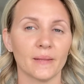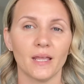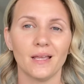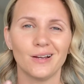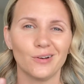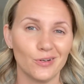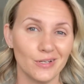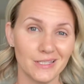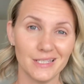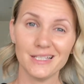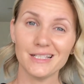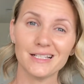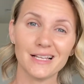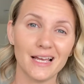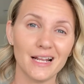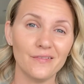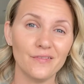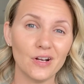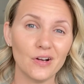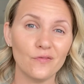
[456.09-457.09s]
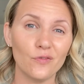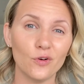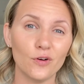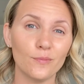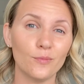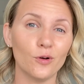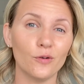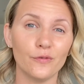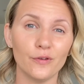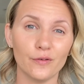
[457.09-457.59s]
Creasing's kind of
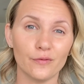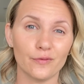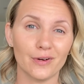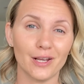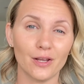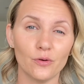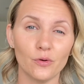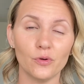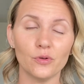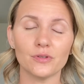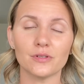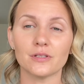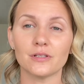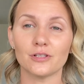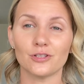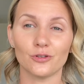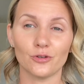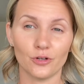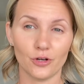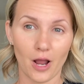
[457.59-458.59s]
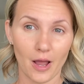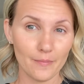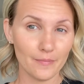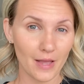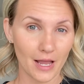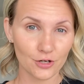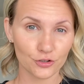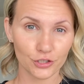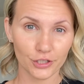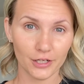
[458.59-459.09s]
unavoidable if you have wrinkles, so I'm
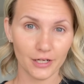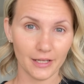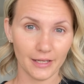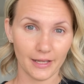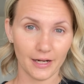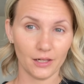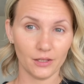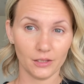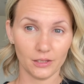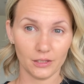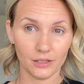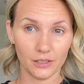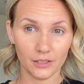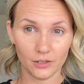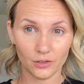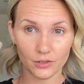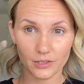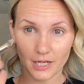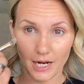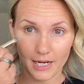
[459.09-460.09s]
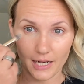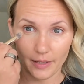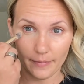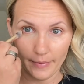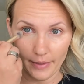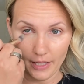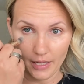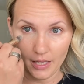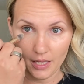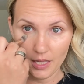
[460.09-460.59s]
actually gonna get a little tiny
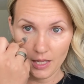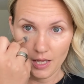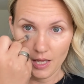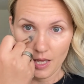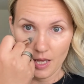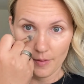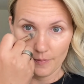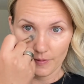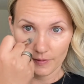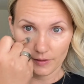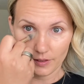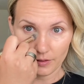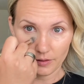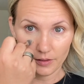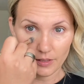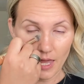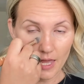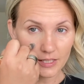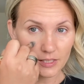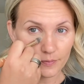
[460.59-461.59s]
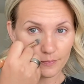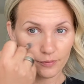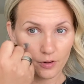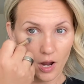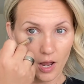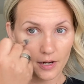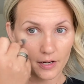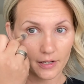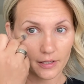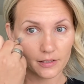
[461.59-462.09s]
bit, but the less
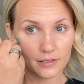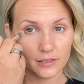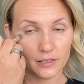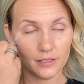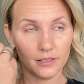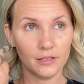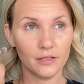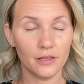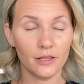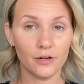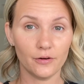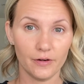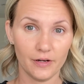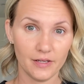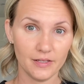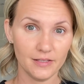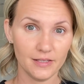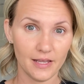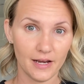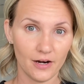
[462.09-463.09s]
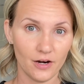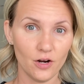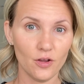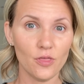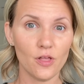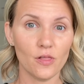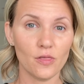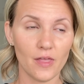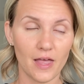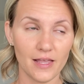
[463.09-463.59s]
product there is there,
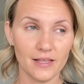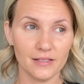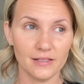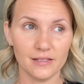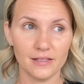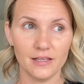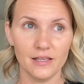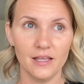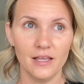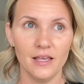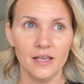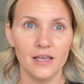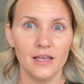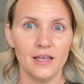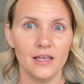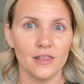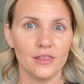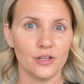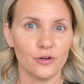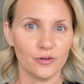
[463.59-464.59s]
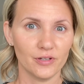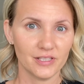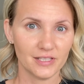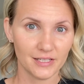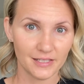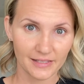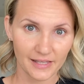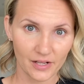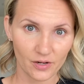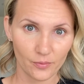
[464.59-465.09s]
the less there is to
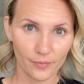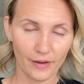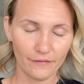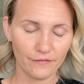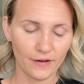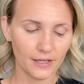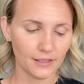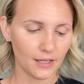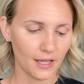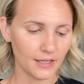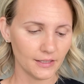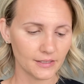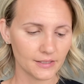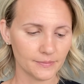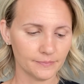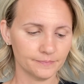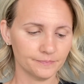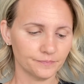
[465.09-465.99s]
settle my fine lines.